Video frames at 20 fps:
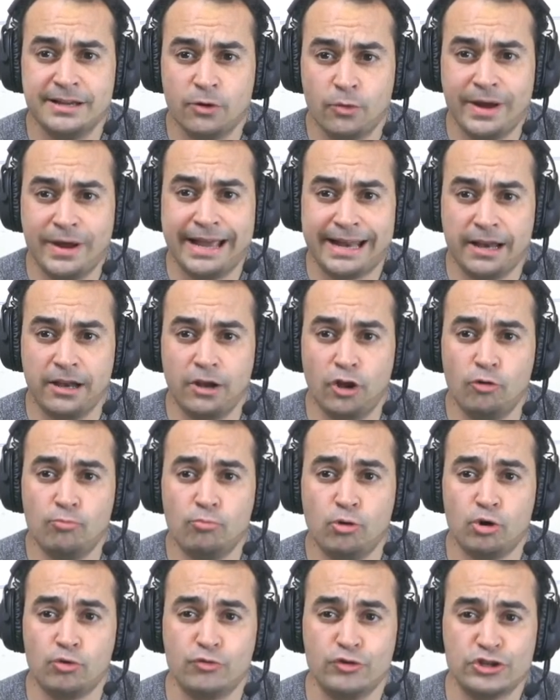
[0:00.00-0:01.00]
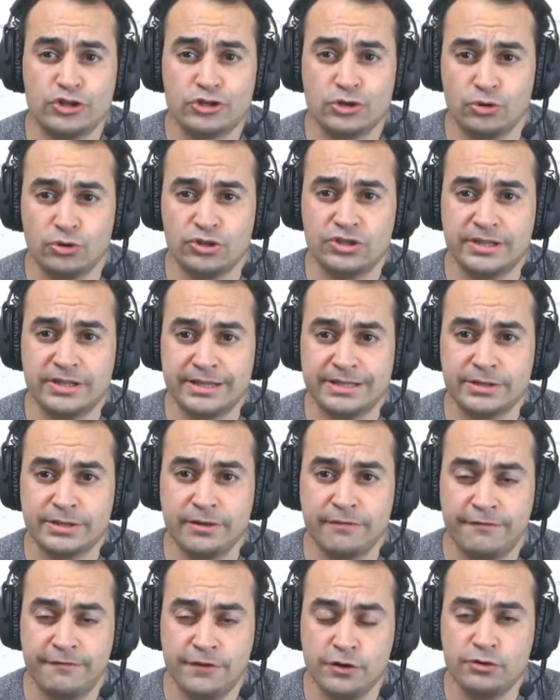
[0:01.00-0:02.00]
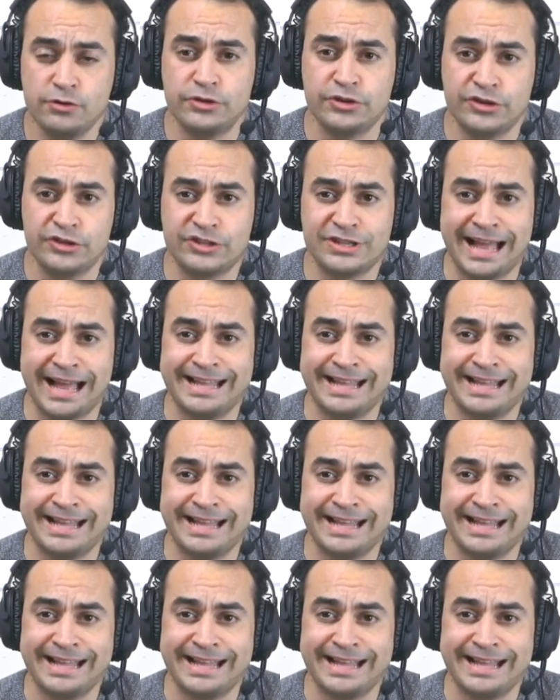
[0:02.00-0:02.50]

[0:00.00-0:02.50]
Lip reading: We had a lot more resources focused